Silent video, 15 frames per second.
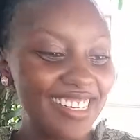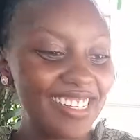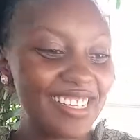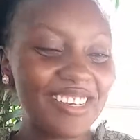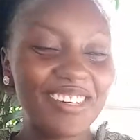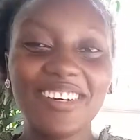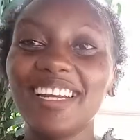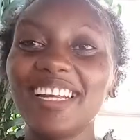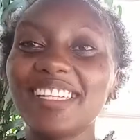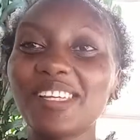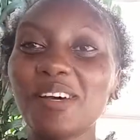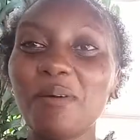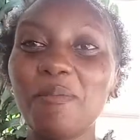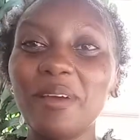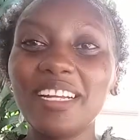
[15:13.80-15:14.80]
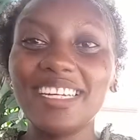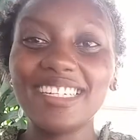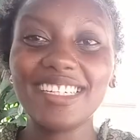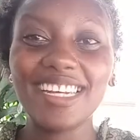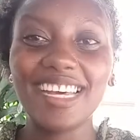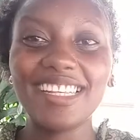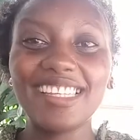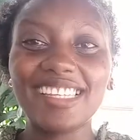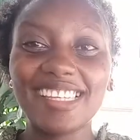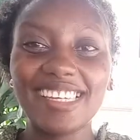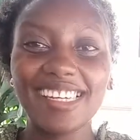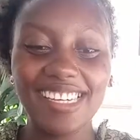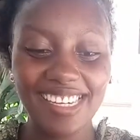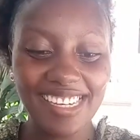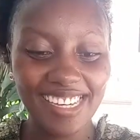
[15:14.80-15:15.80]
so let's open it and
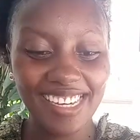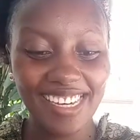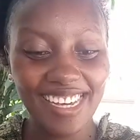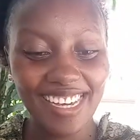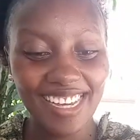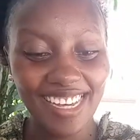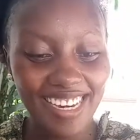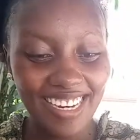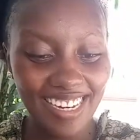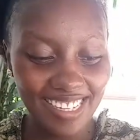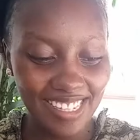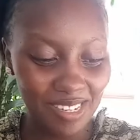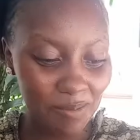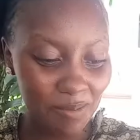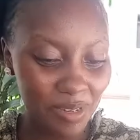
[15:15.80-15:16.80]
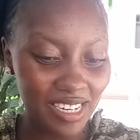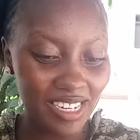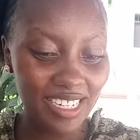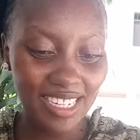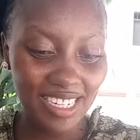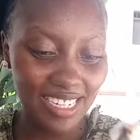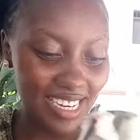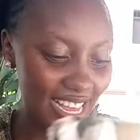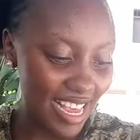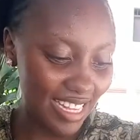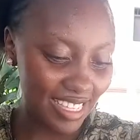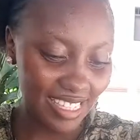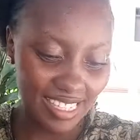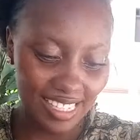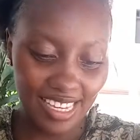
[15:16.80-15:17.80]
see. Let's open it
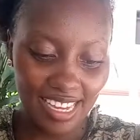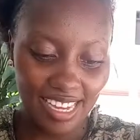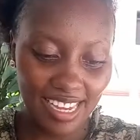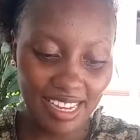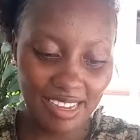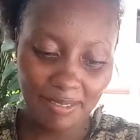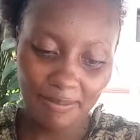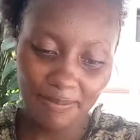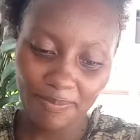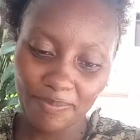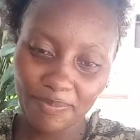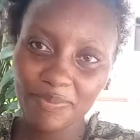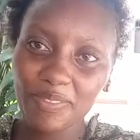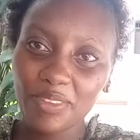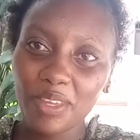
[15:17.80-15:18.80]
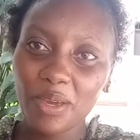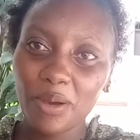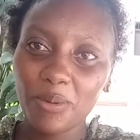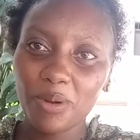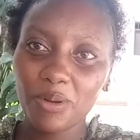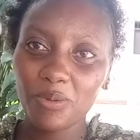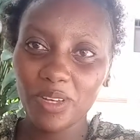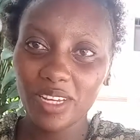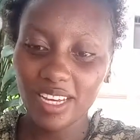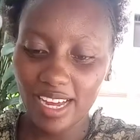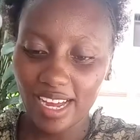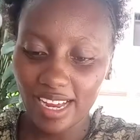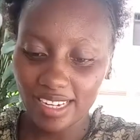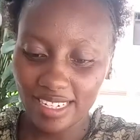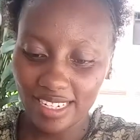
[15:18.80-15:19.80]
and see what we
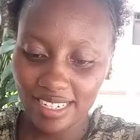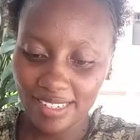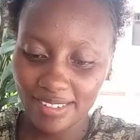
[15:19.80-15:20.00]
got.